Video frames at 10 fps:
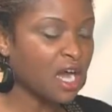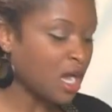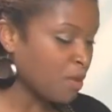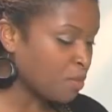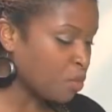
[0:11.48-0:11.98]

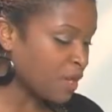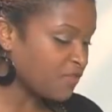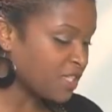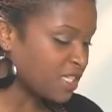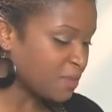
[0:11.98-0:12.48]

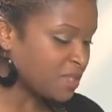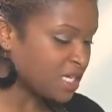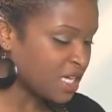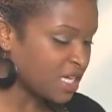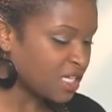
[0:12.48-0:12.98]
One of the
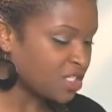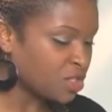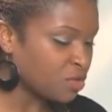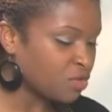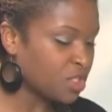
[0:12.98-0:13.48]
tips is
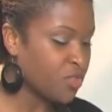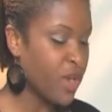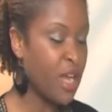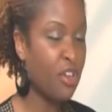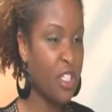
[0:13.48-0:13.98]
to
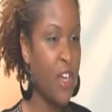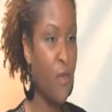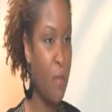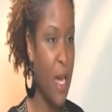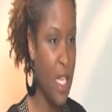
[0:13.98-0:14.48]
surround
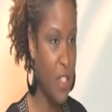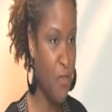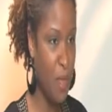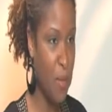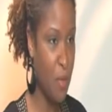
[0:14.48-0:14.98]
yourself with
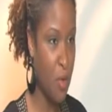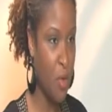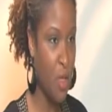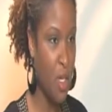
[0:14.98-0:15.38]
positive people.